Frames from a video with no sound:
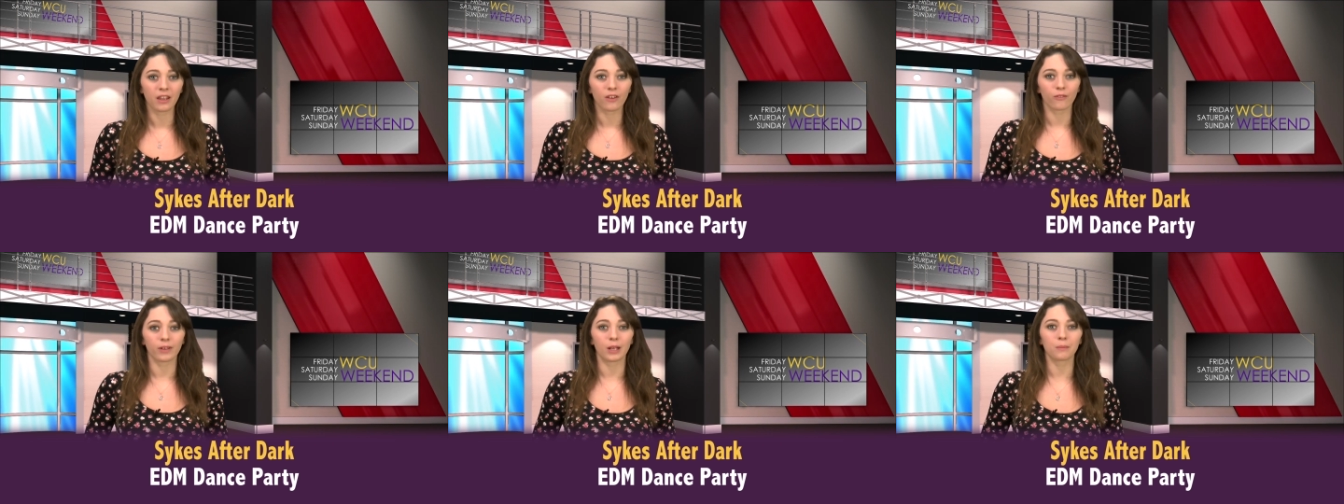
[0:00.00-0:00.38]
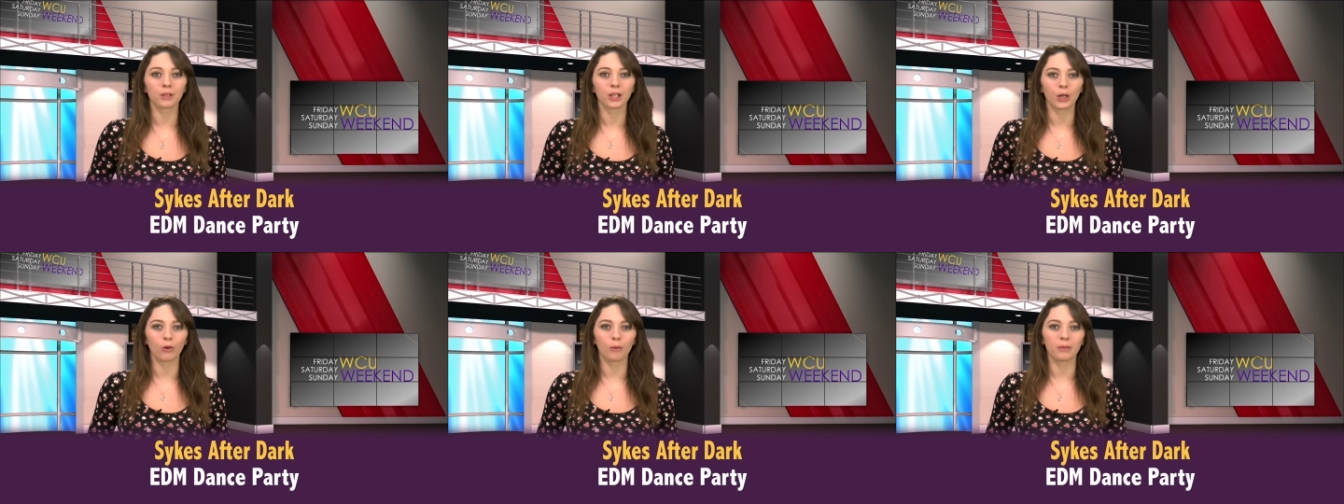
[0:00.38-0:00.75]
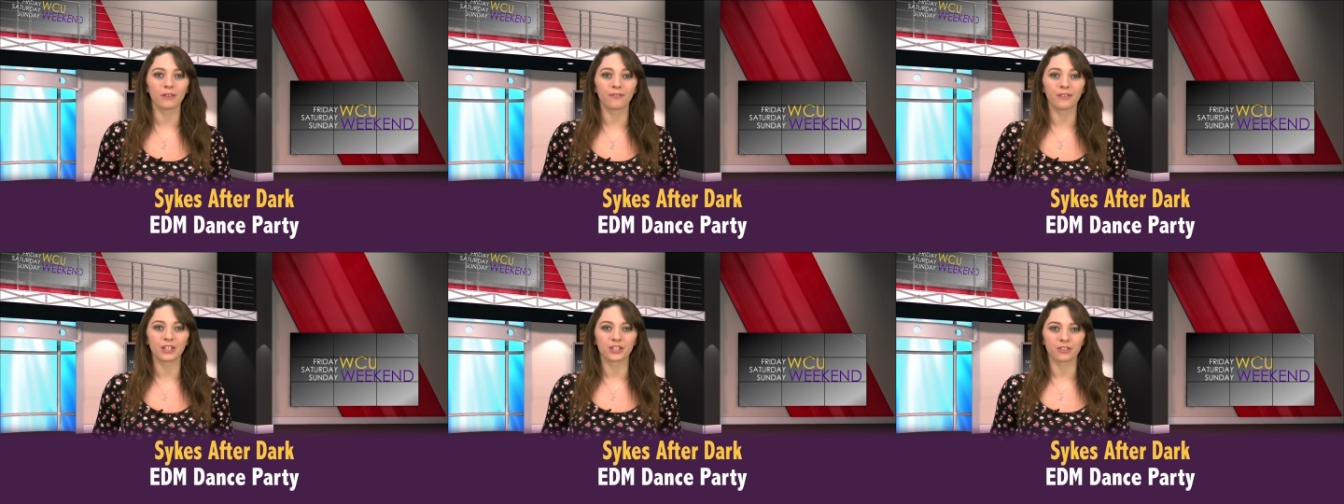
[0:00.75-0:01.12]
Ram Glow will be
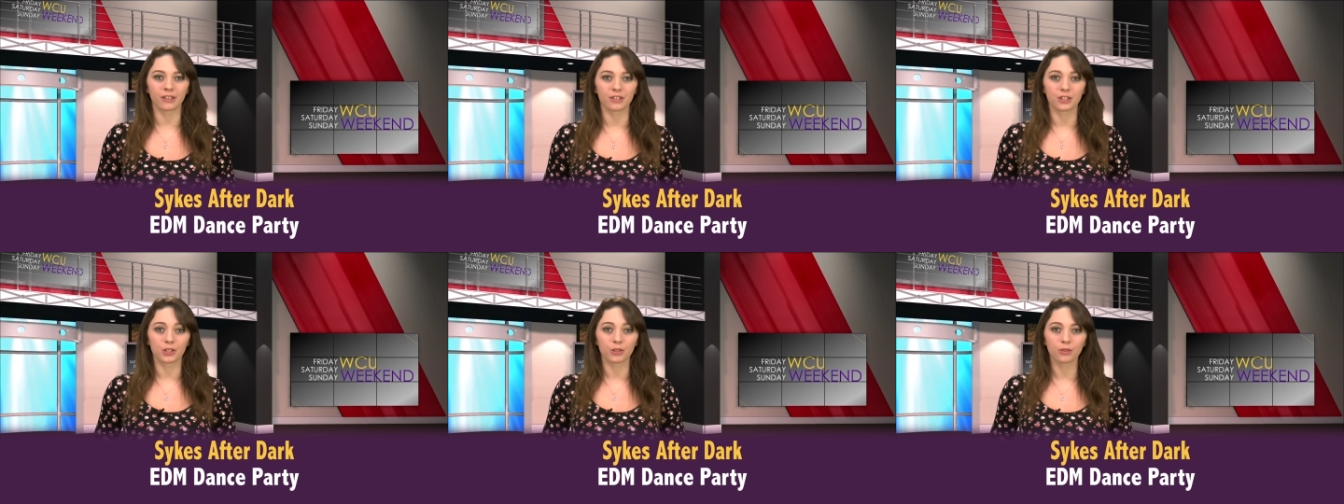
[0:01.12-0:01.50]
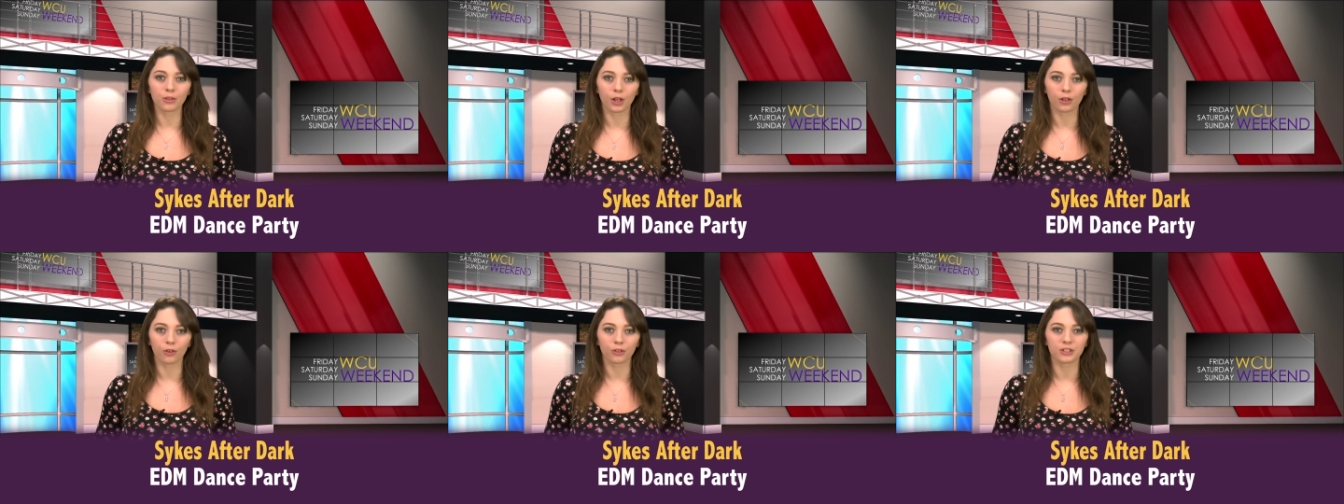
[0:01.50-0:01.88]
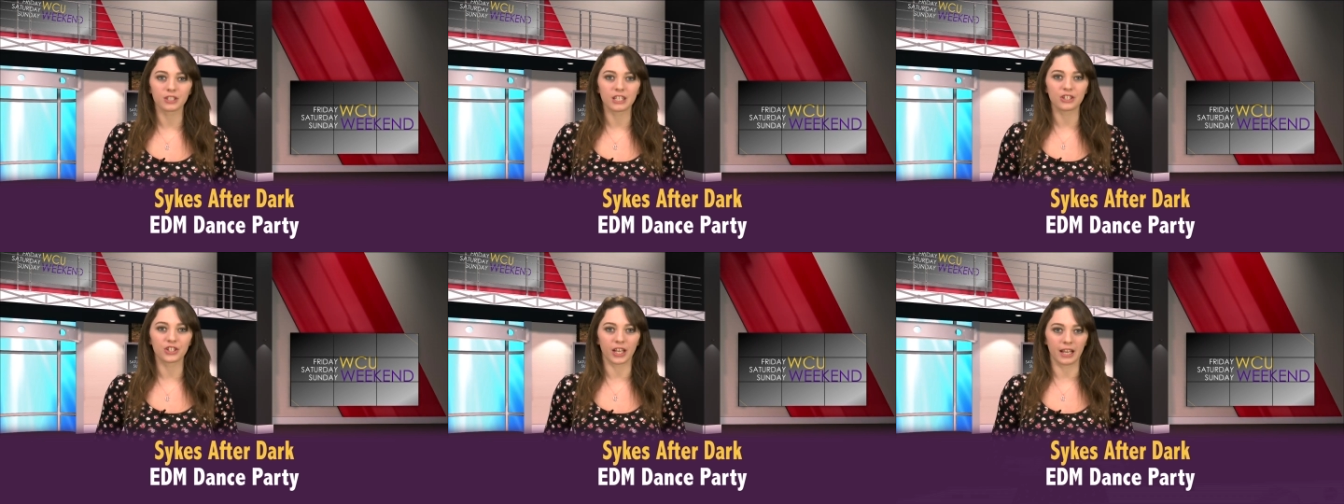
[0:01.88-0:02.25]
featuring two local
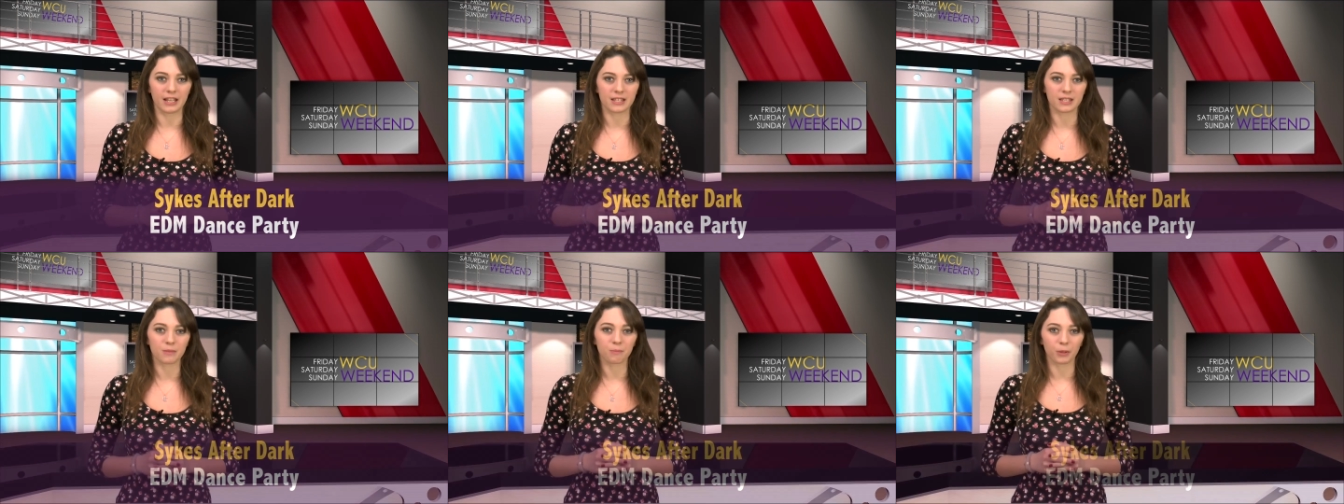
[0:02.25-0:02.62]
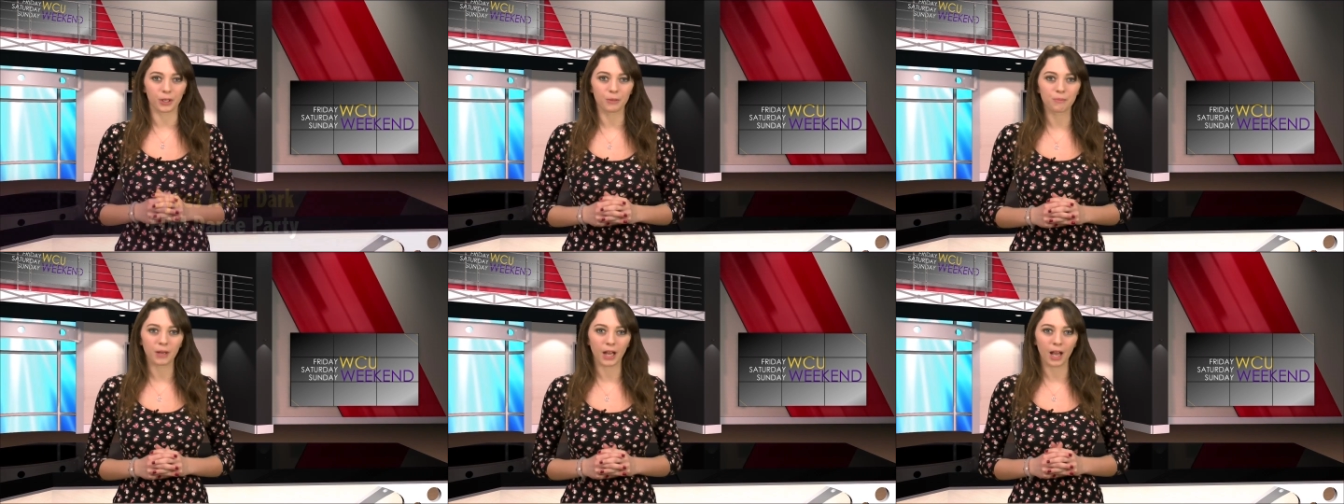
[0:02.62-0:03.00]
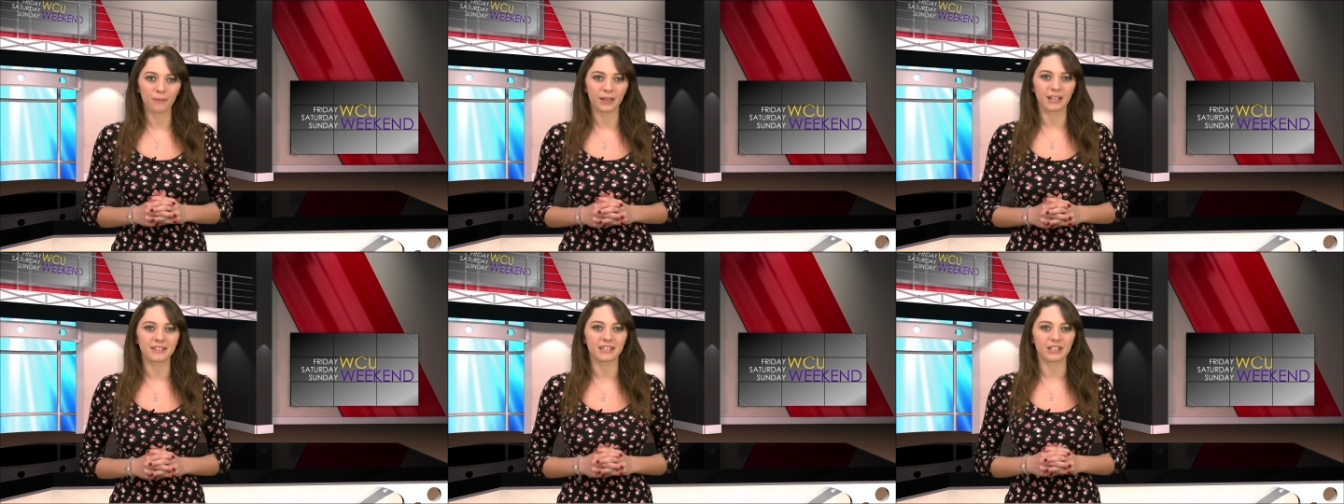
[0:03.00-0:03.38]
DJs, Burn
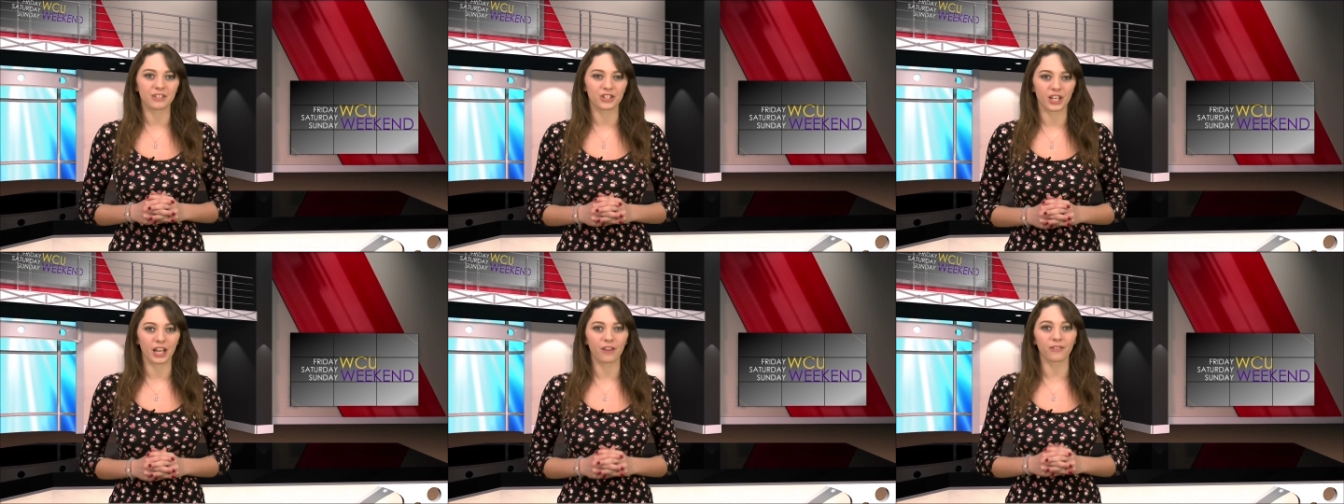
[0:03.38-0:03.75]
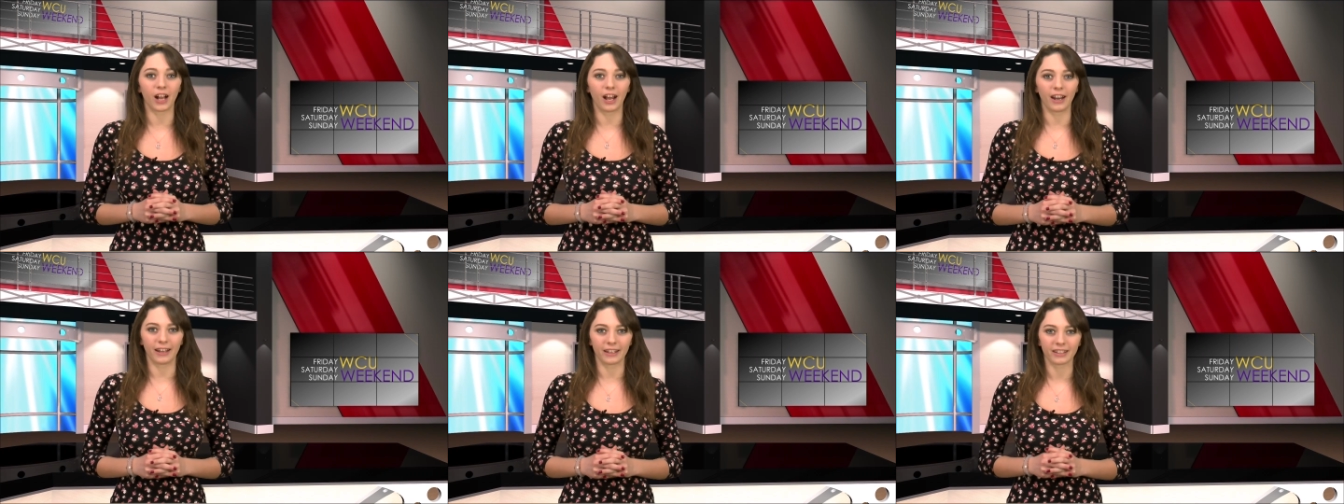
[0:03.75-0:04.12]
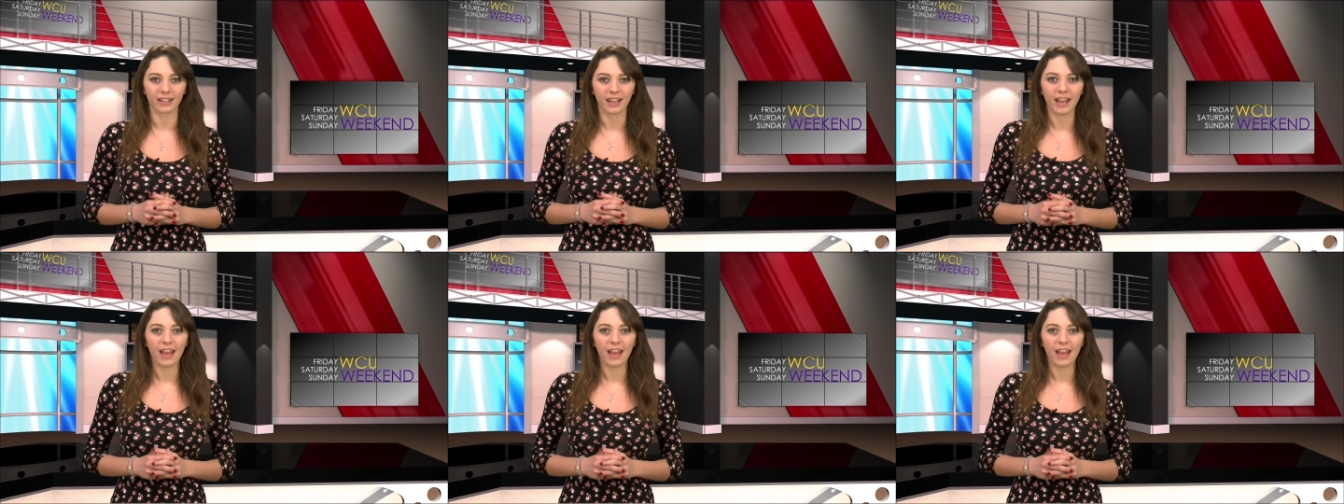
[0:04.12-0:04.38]
Bomb and DJ Ironic.